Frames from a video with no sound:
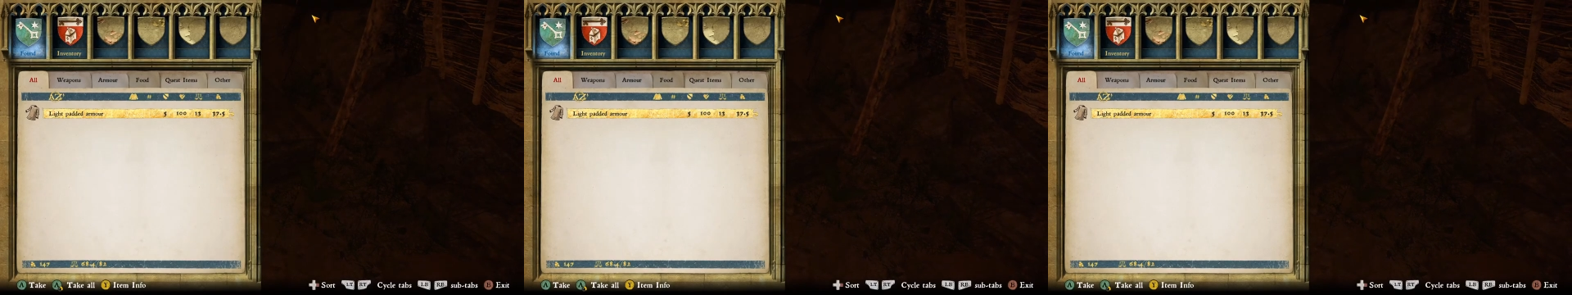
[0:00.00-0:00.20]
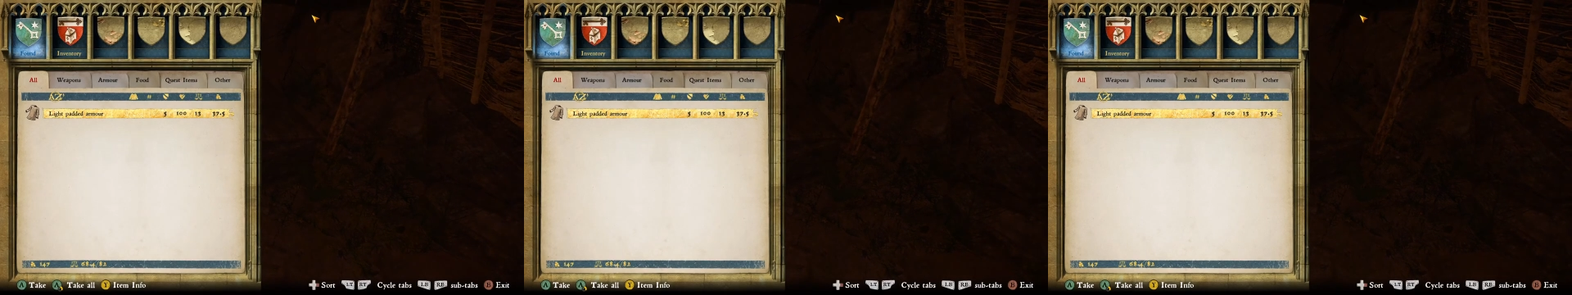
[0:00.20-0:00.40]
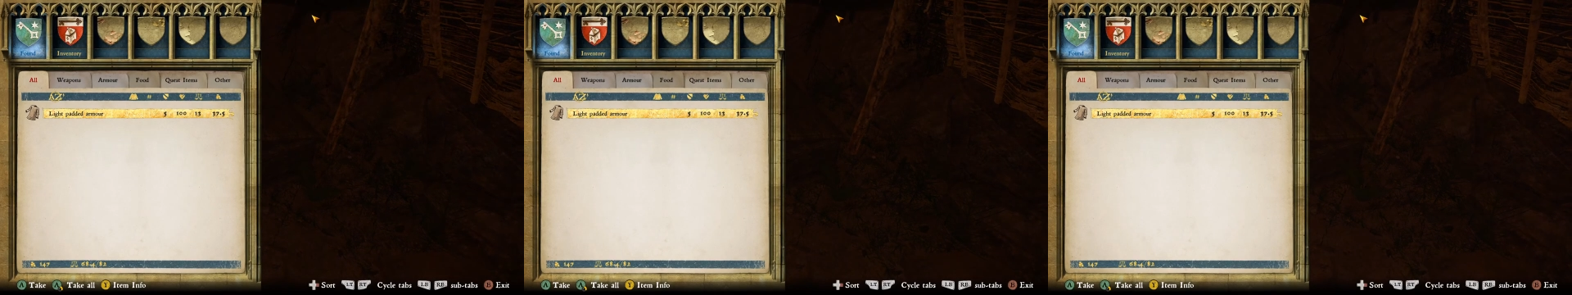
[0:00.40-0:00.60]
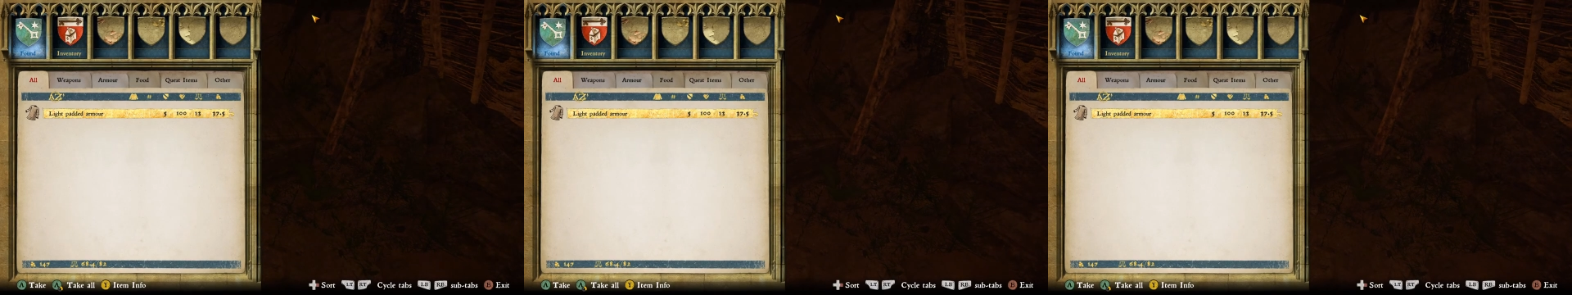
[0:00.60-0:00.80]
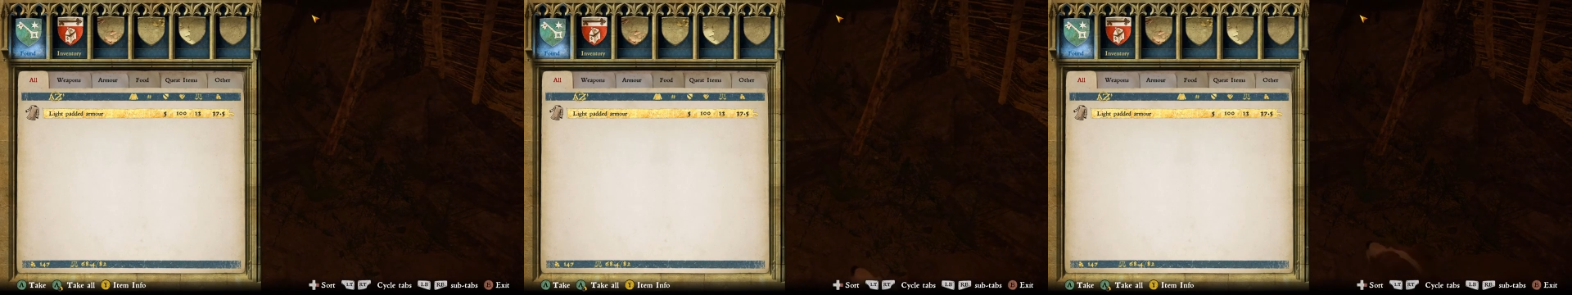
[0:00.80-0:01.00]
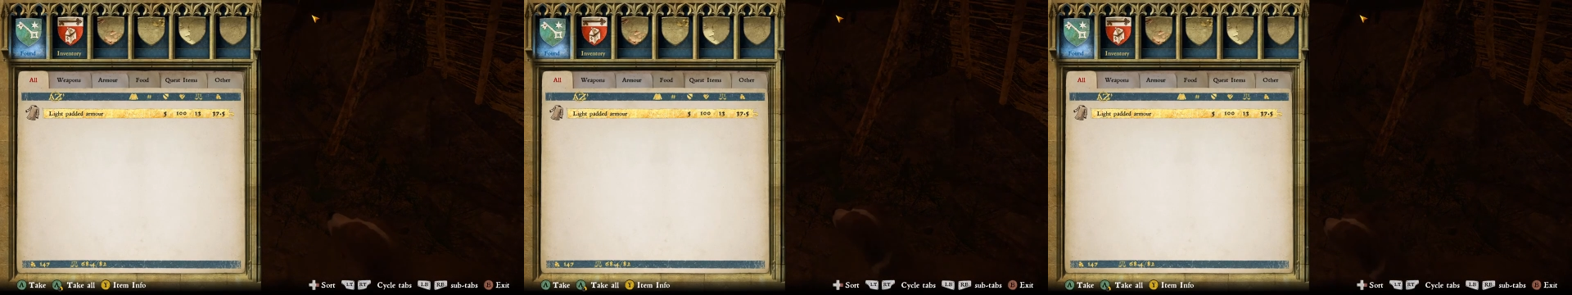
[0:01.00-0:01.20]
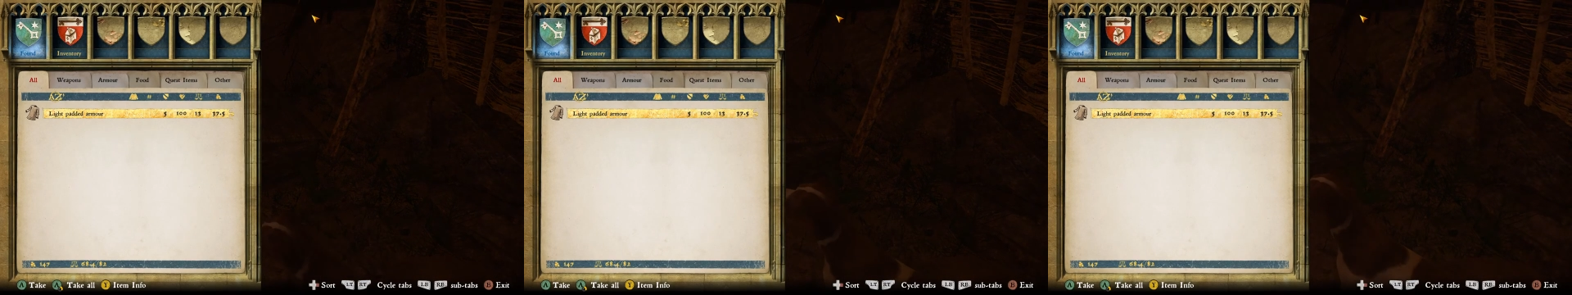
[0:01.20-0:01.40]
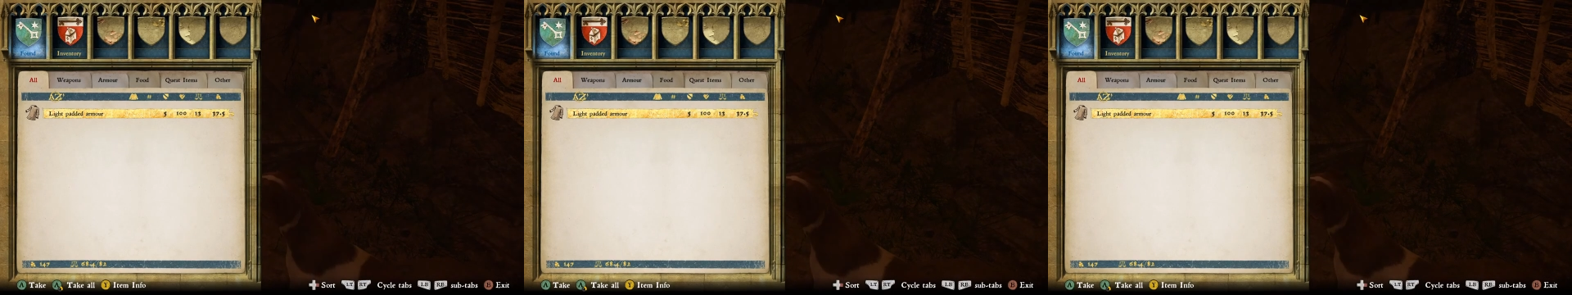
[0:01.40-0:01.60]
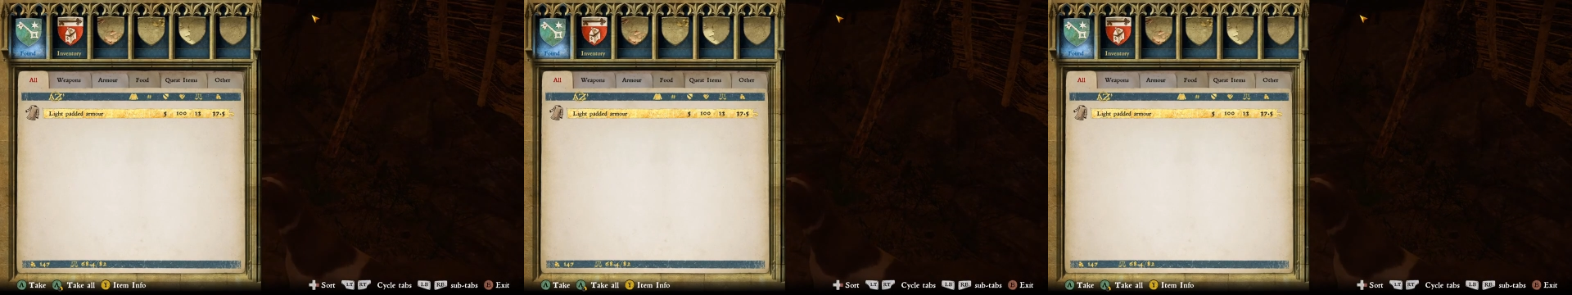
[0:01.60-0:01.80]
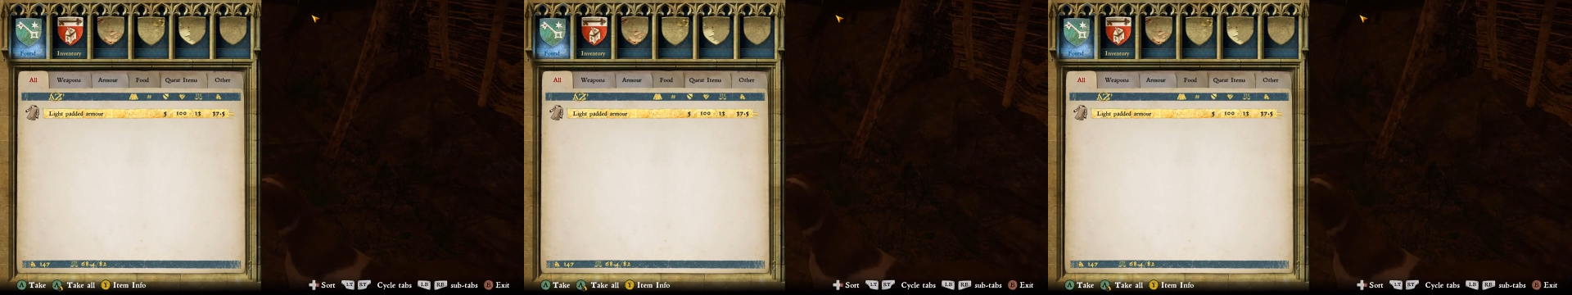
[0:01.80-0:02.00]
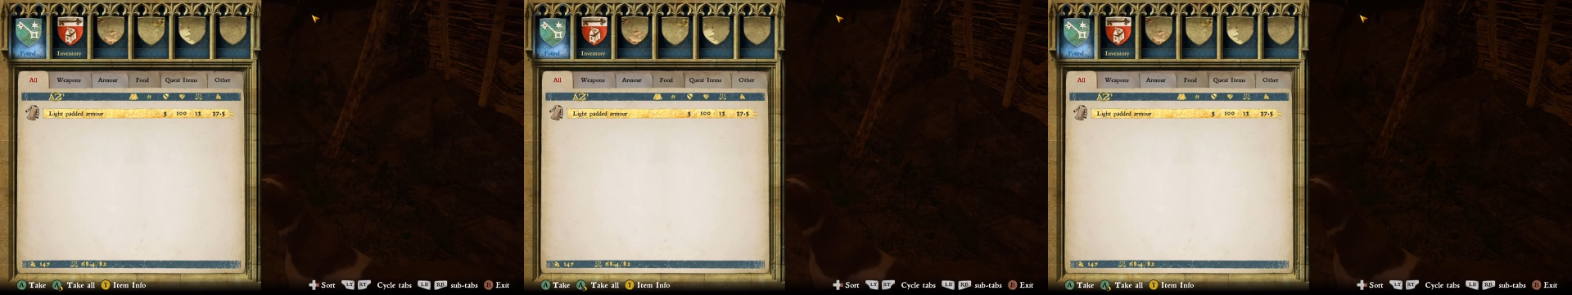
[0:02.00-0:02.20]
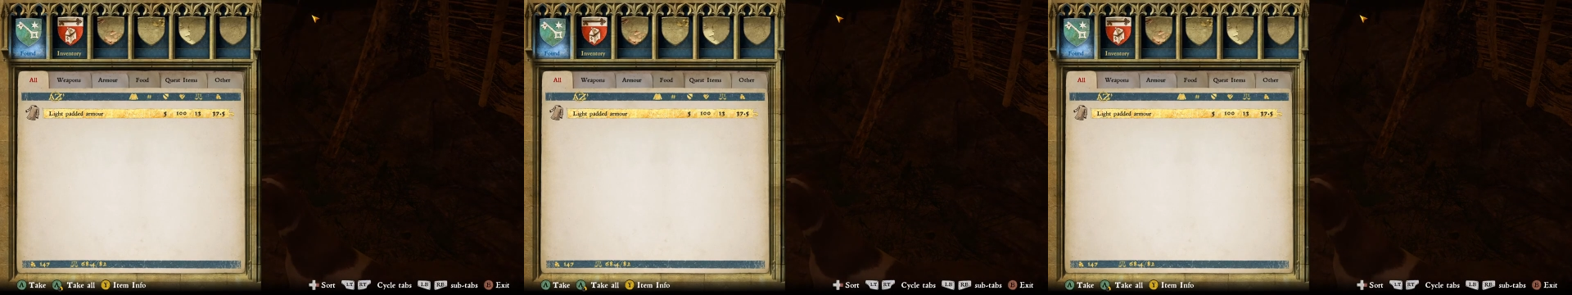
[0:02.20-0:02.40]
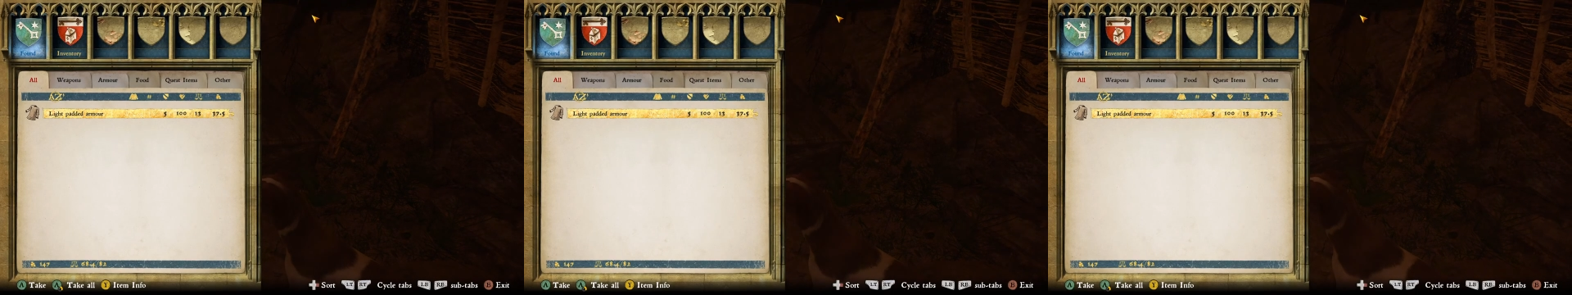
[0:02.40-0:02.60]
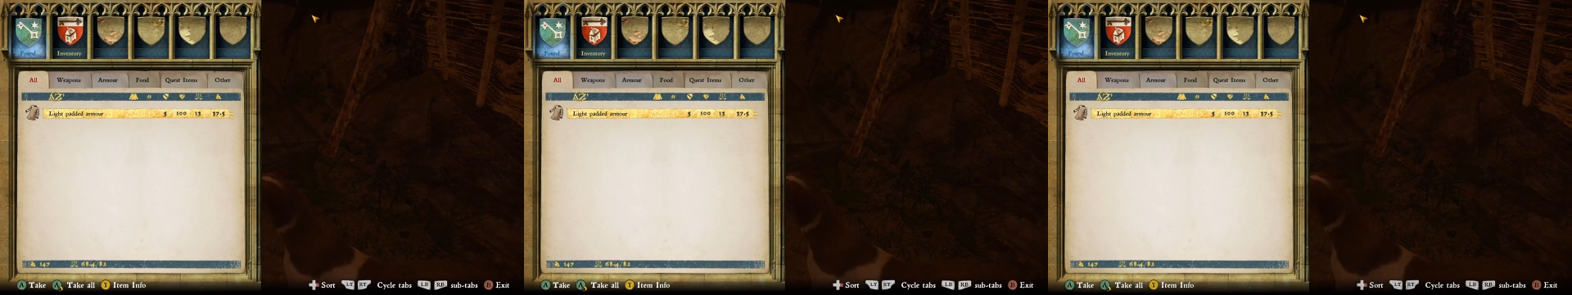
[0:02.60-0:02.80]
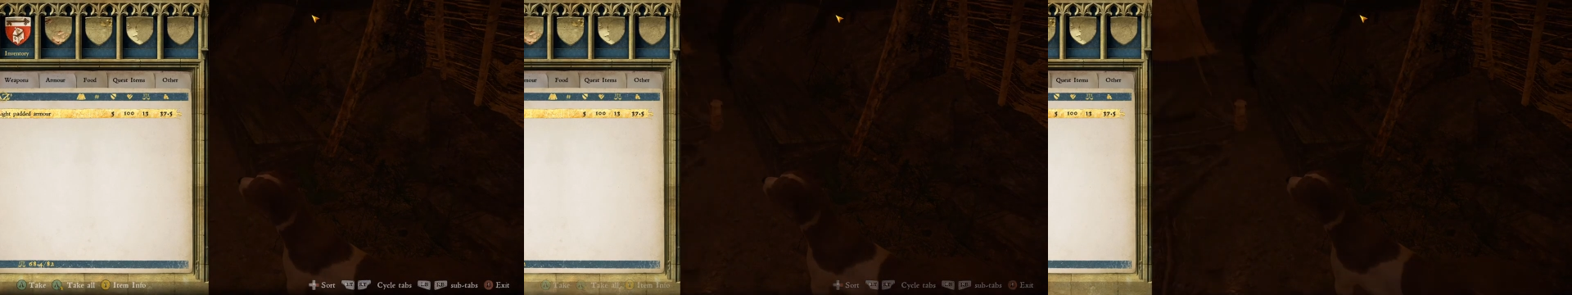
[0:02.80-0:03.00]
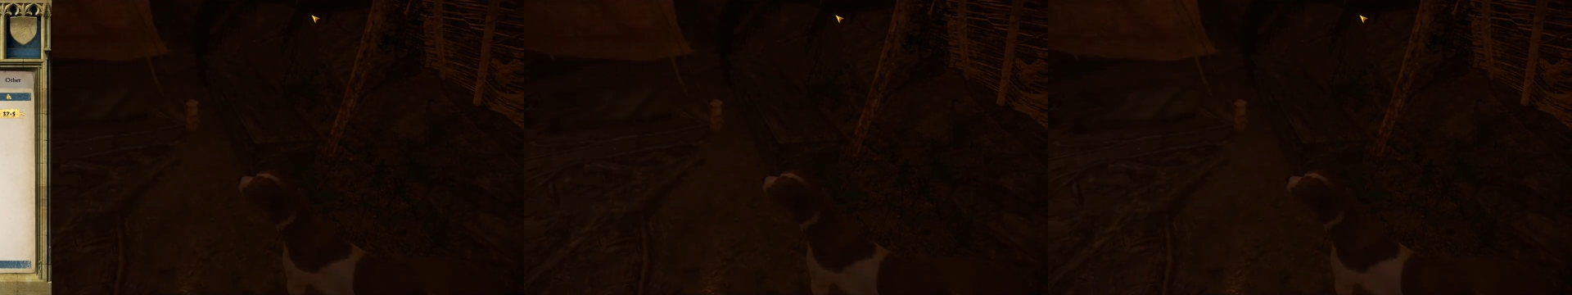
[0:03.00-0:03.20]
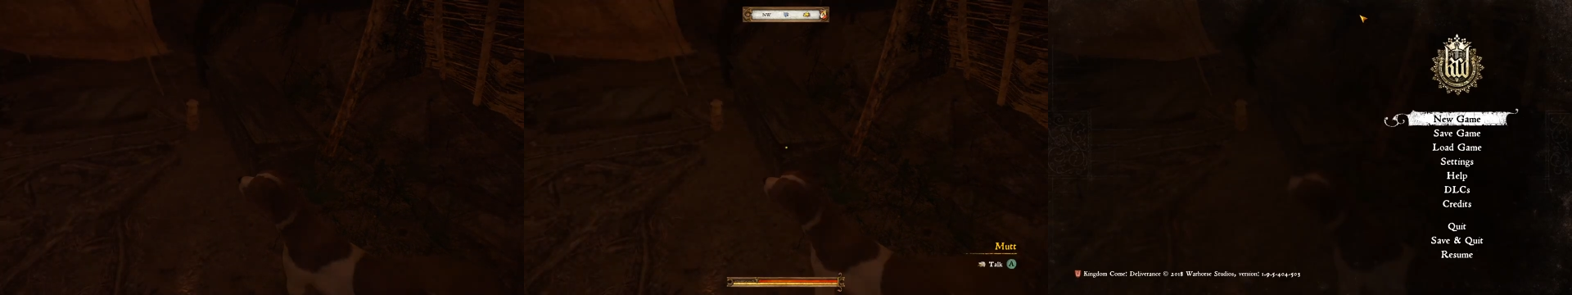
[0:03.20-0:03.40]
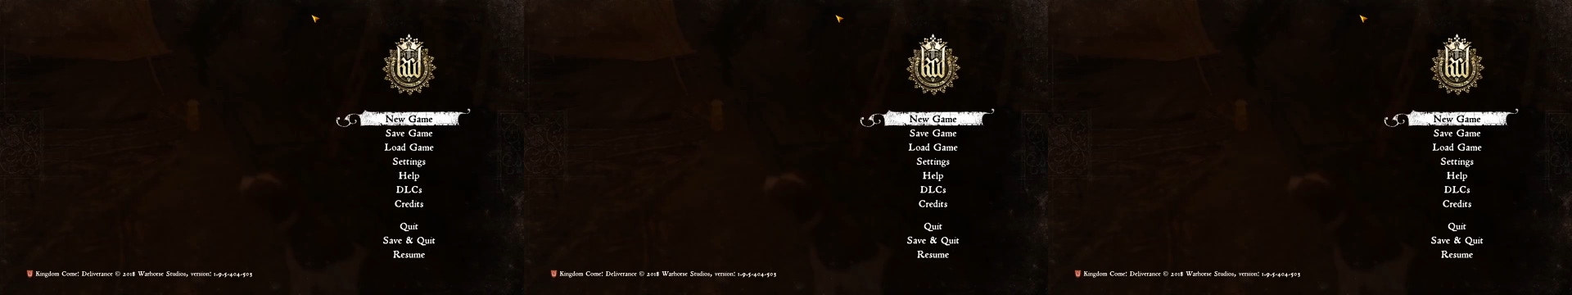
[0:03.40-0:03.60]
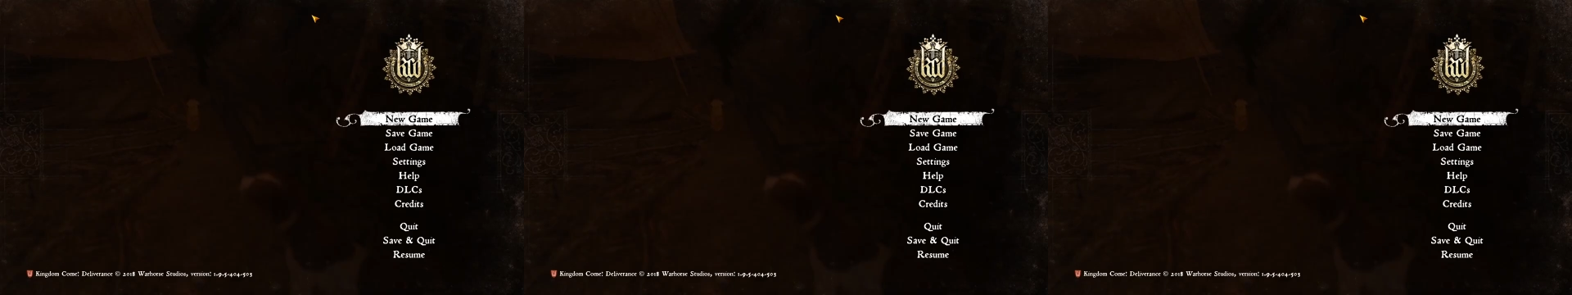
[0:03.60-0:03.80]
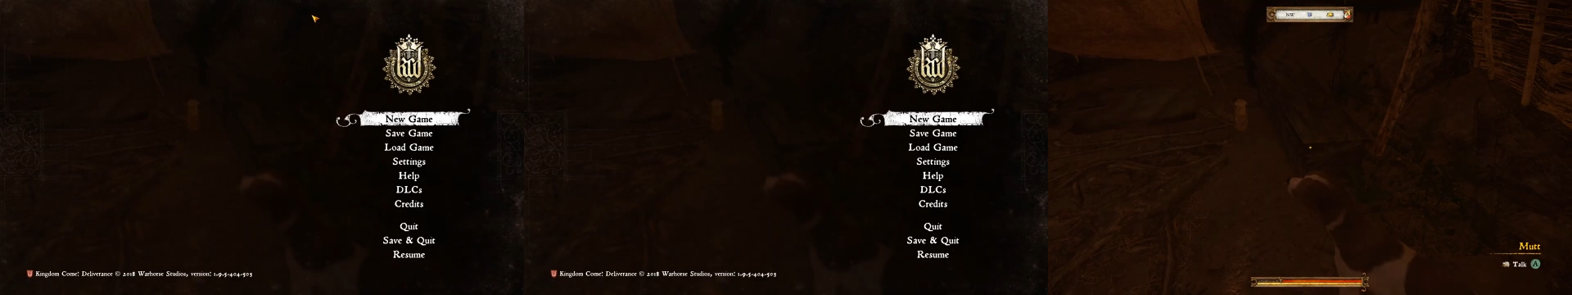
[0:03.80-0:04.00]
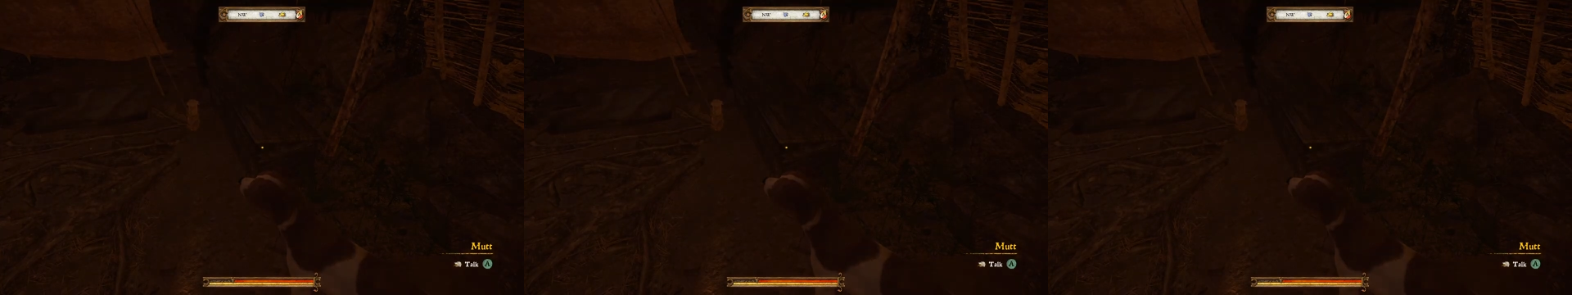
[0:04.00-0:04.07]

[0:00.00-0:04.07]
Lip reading: [unreadable: no face in view]